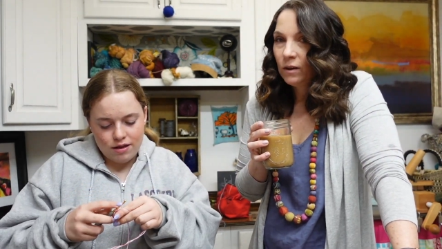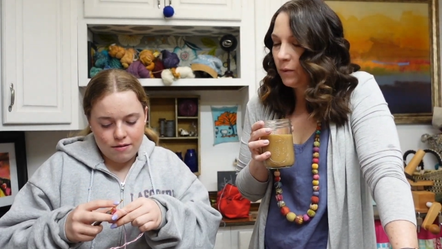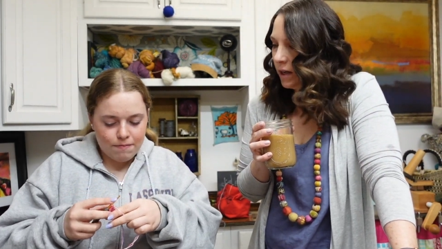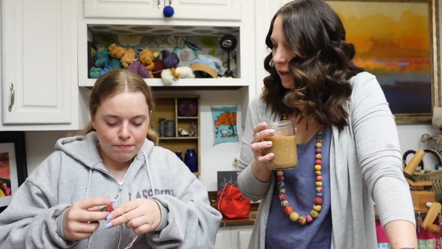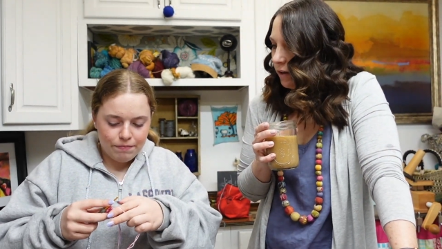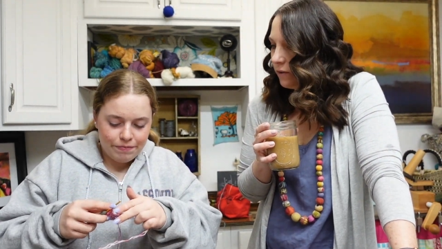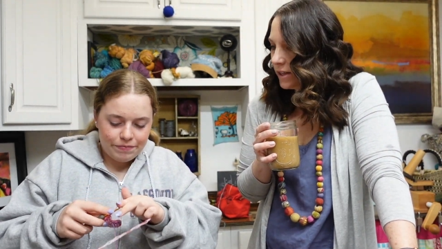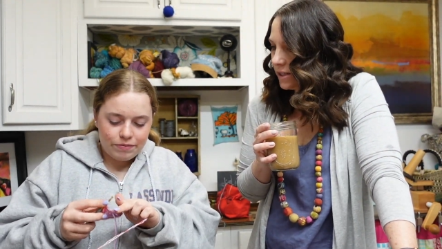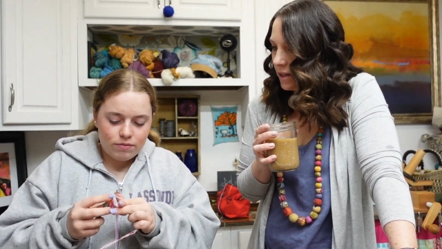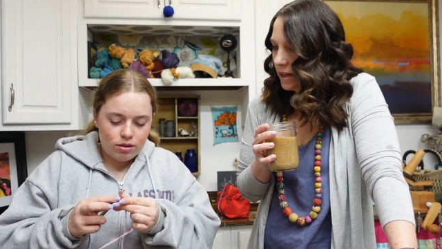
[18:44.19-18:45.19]
Speaker 1: We had a good
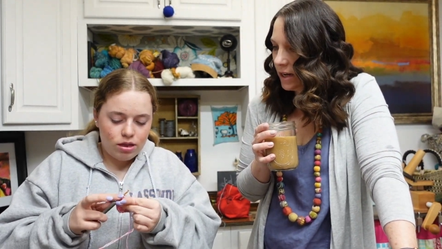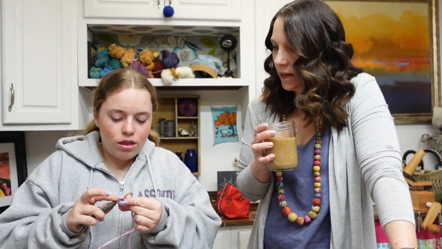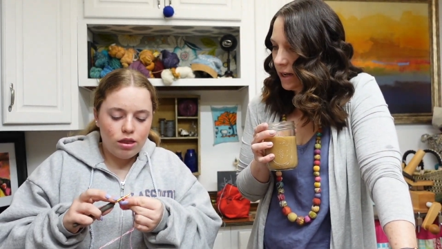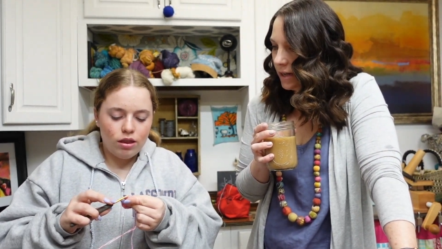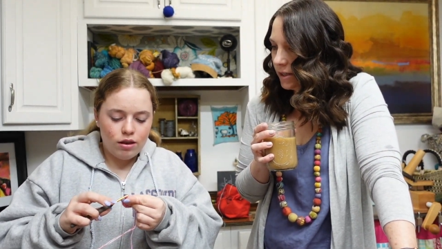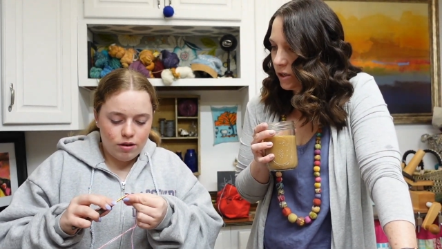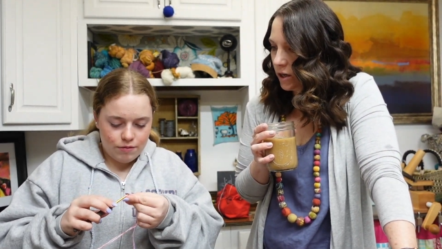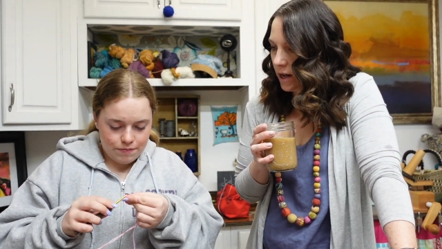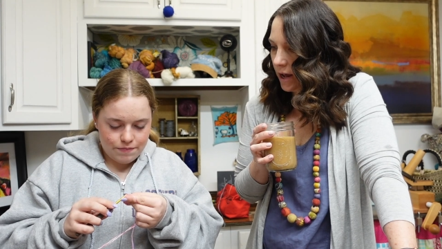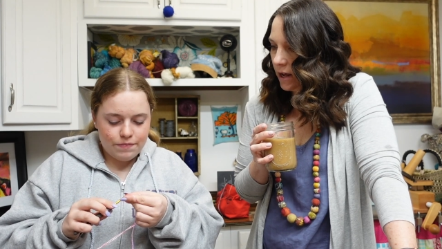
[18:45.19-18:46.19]
rest of the day
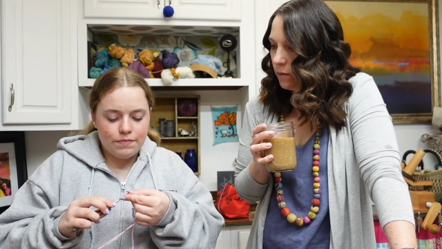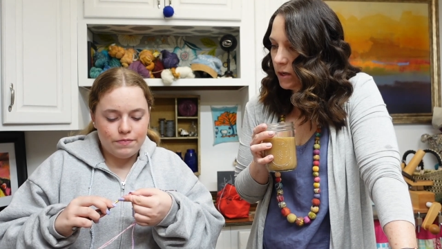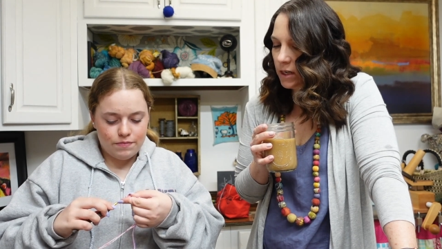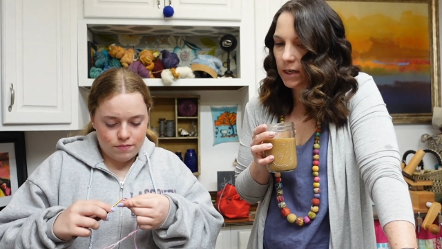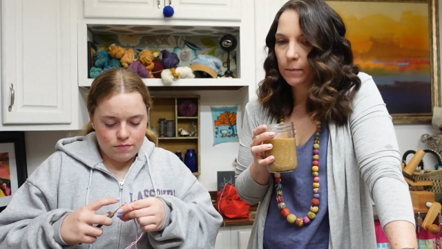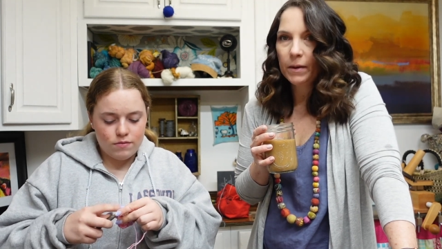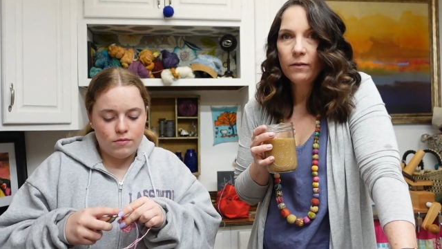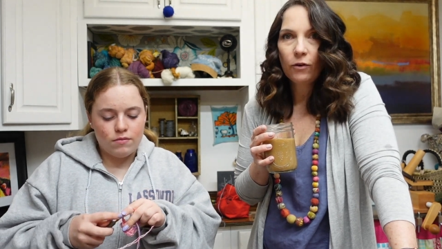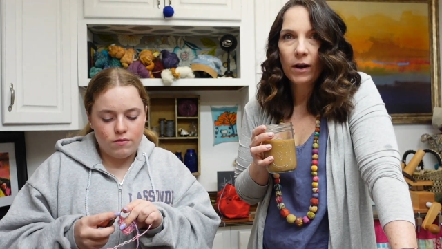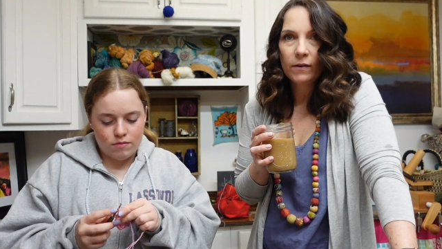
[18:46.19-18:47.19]
yesterday. We did a bit
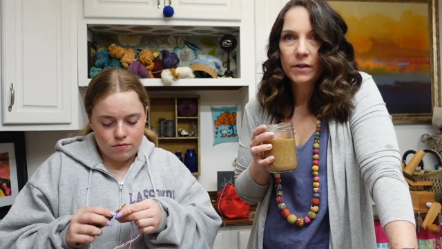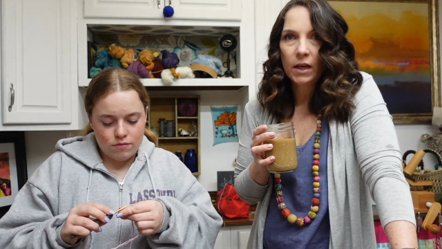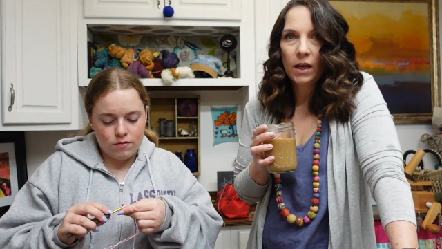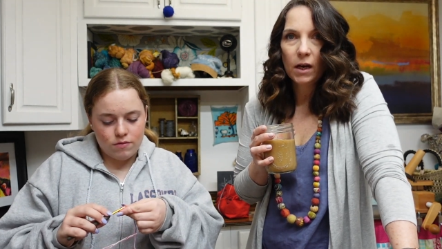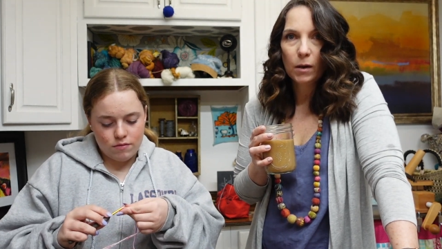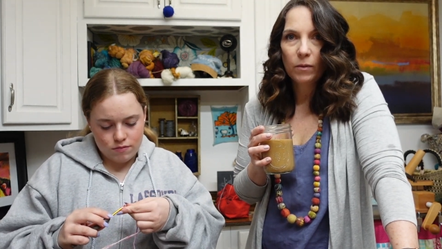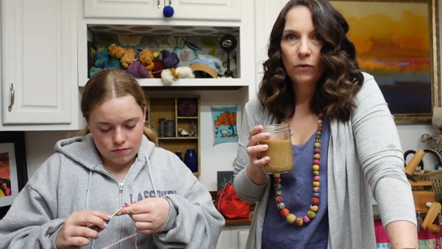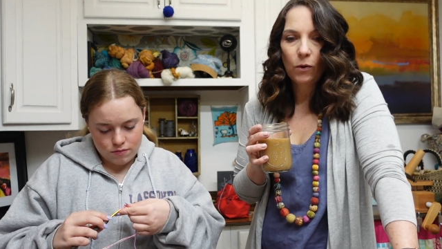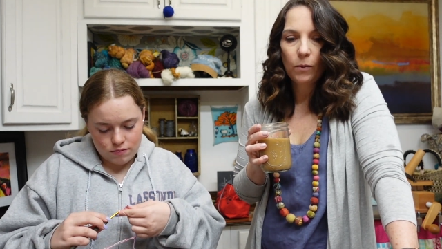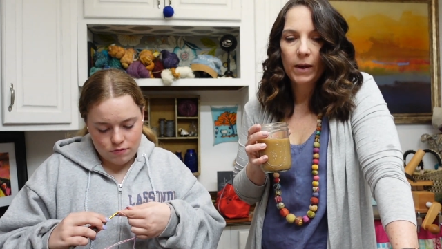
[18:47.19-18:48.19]
of crafting here
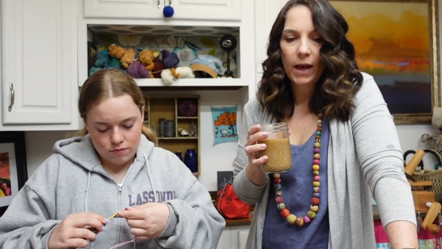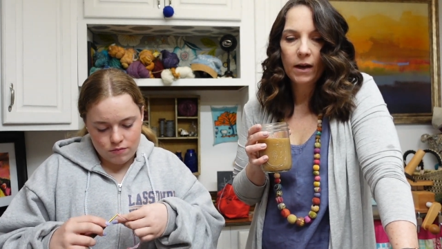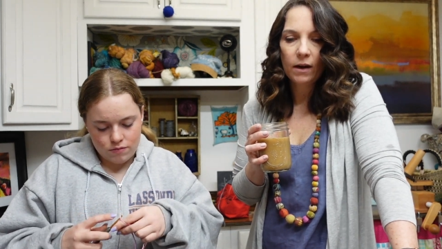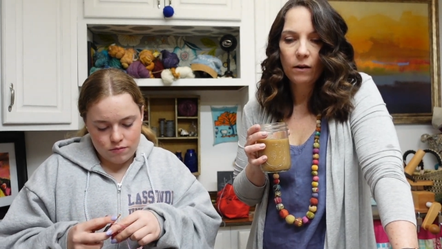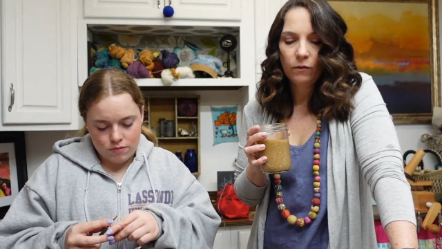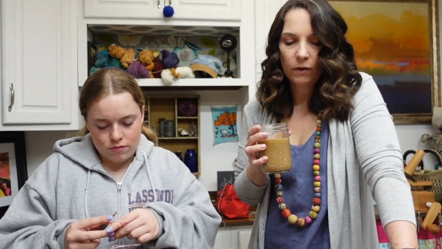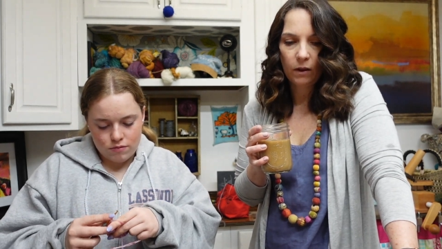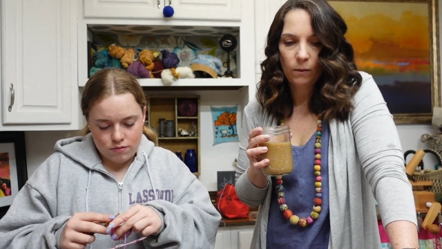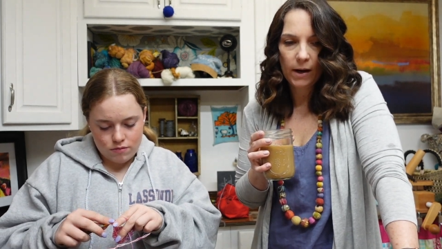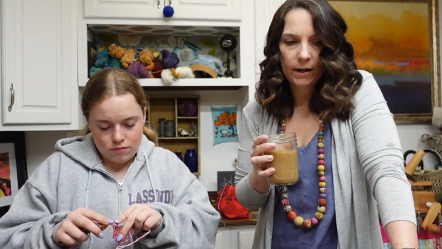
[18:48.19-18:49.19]
before we headed out for a
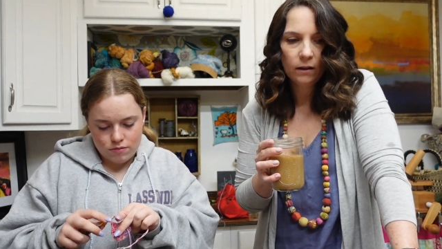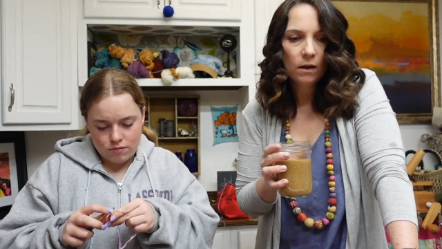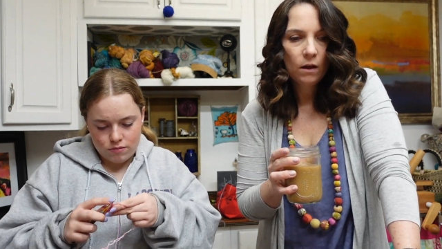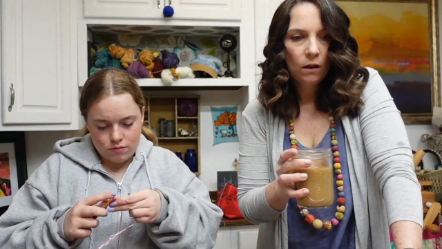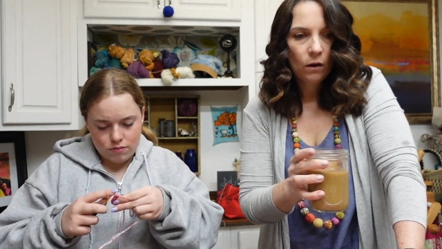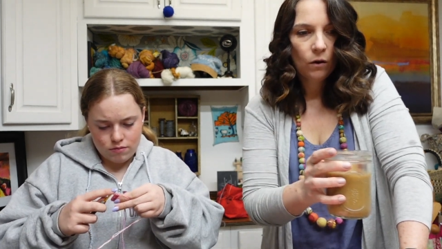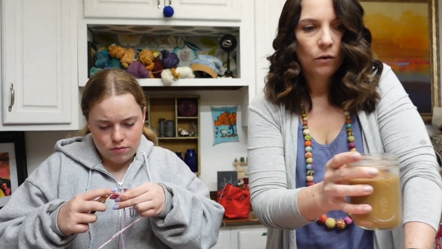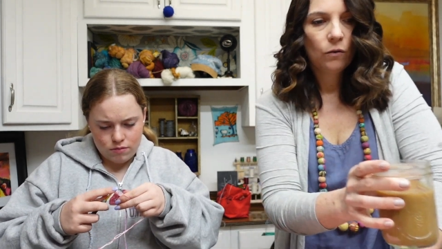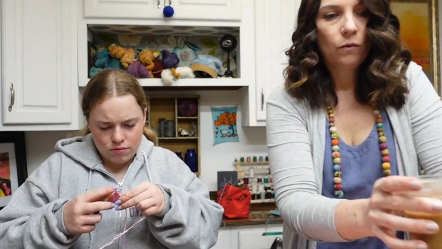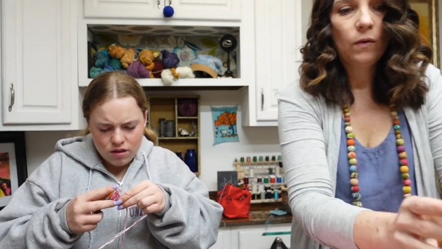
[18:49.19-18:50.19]
little while.
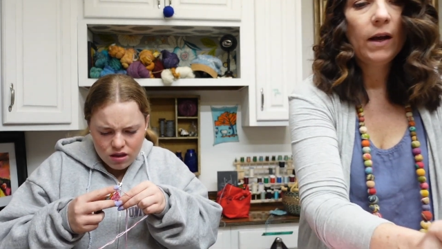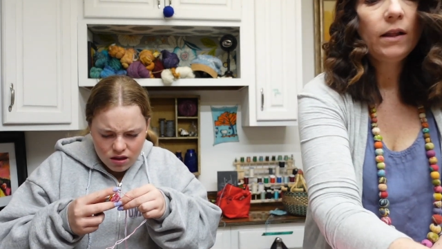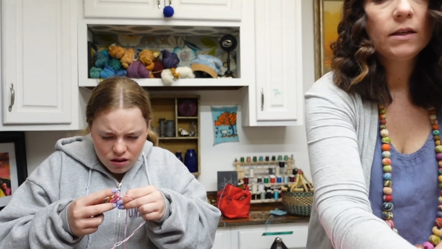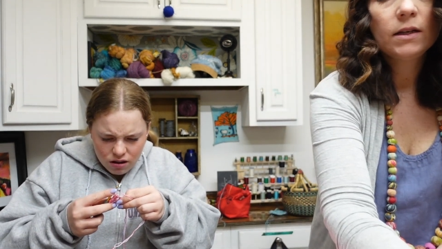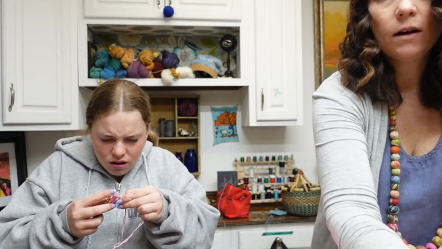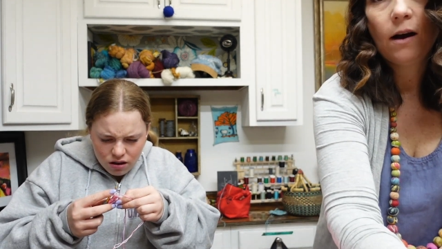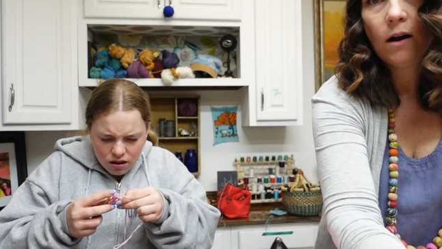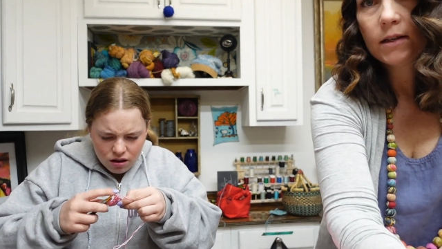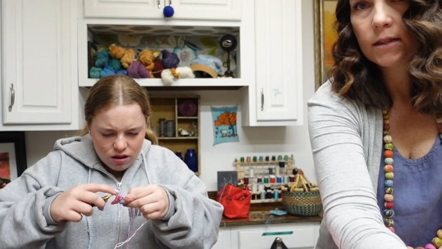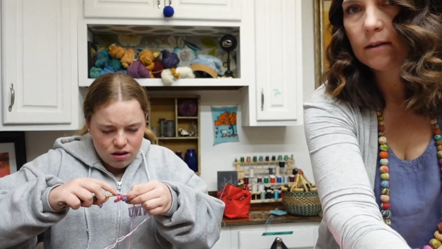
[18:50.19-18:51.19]
Riley did
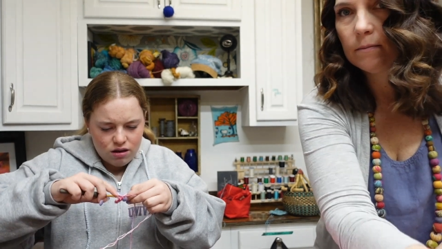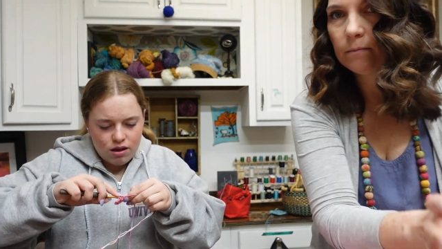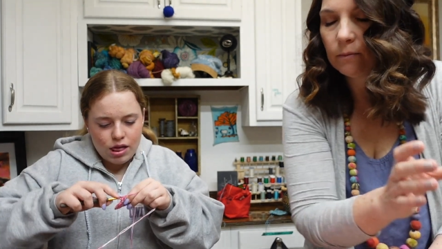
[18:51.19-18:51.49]
awesome